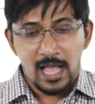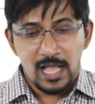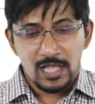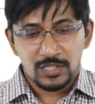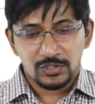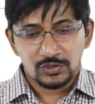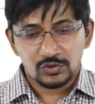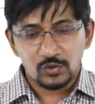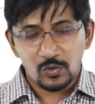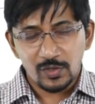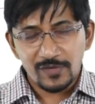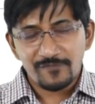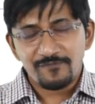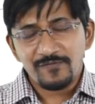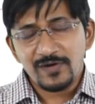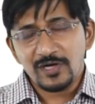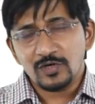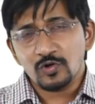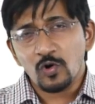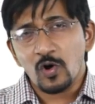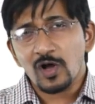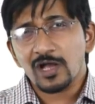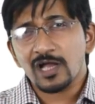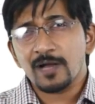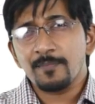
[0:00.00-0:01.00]
So if we
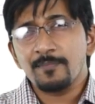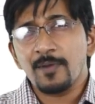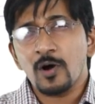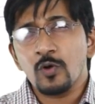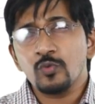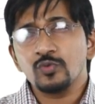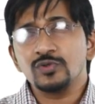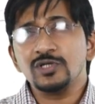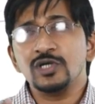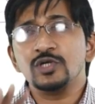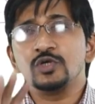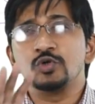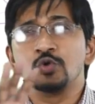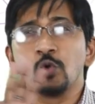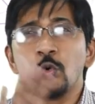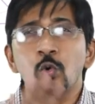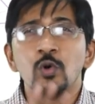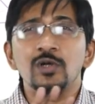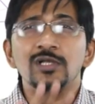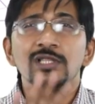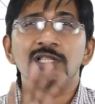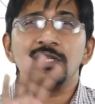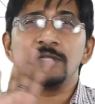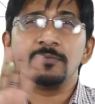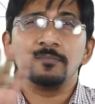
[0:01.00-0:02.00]
talk about the
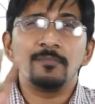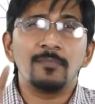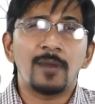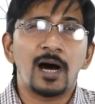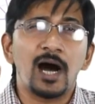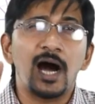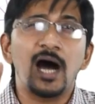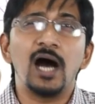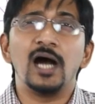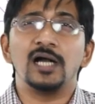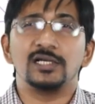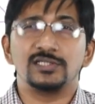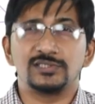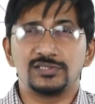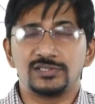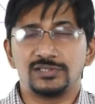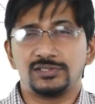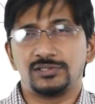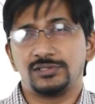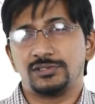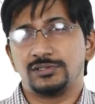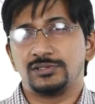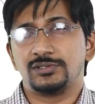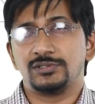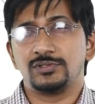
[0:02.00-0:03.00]
total
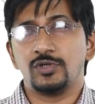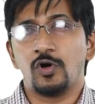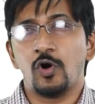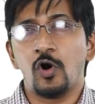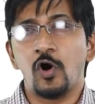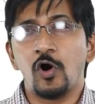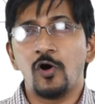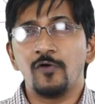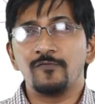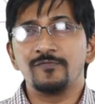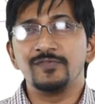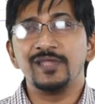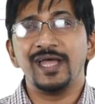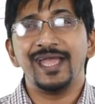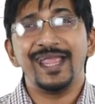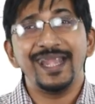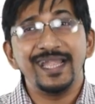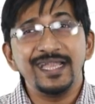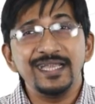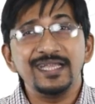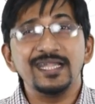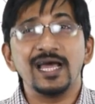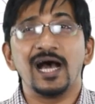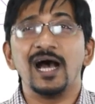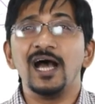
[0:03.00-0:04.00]
marks of the
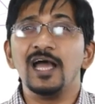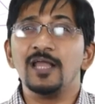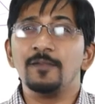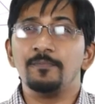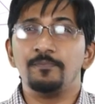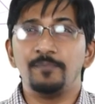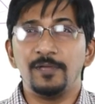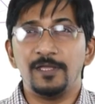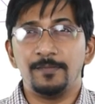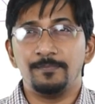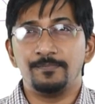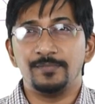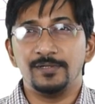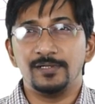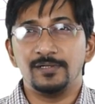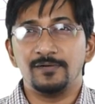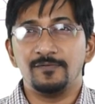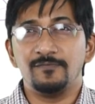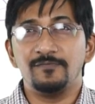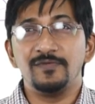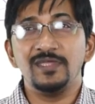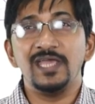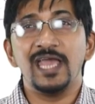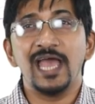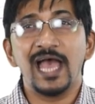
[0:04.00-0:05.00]
entire paper,
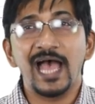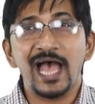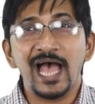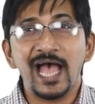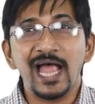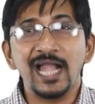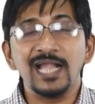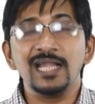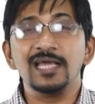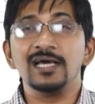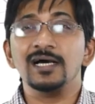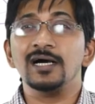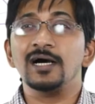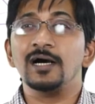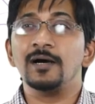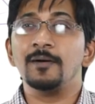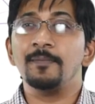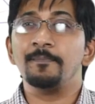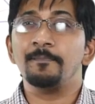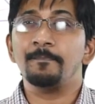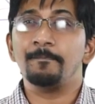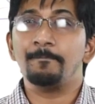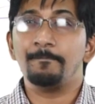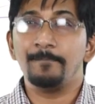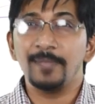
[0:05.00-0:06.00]
we had a
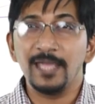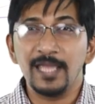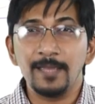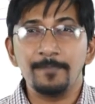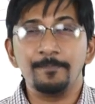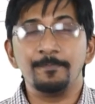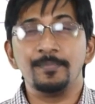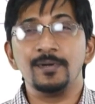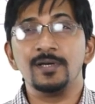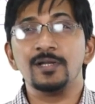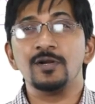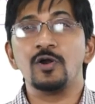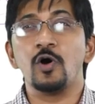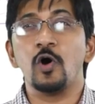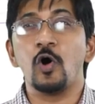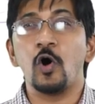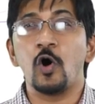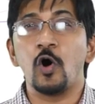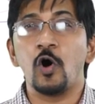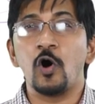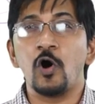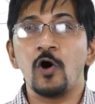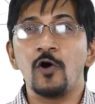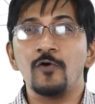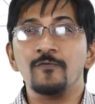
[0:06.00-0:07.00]
paper
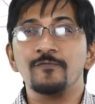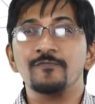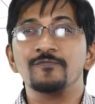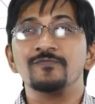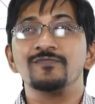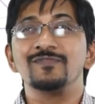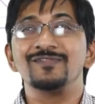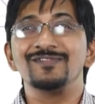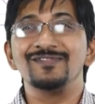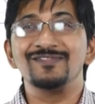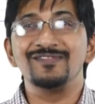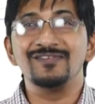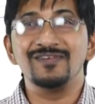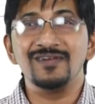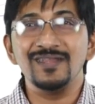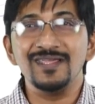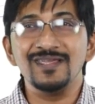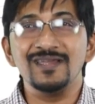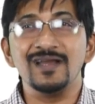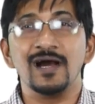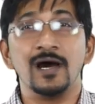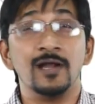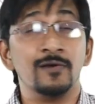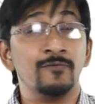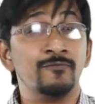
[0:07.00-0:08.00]
of
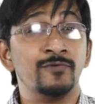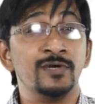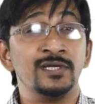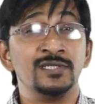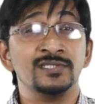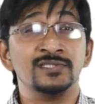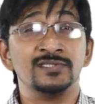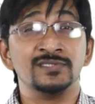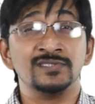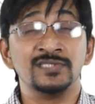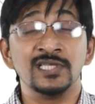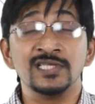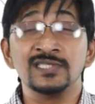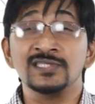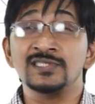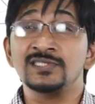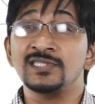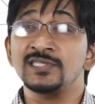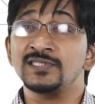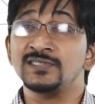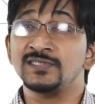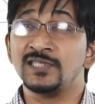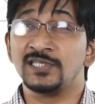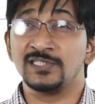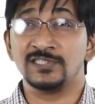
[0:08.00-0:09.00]

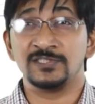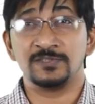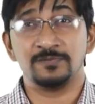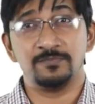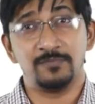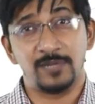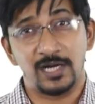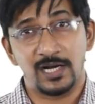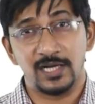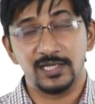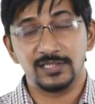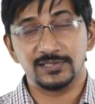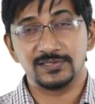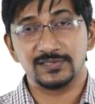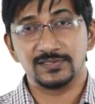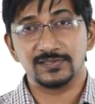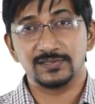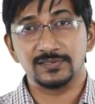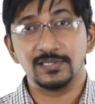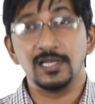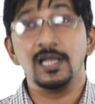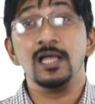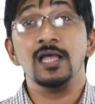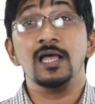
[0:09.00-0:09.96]
366 marks.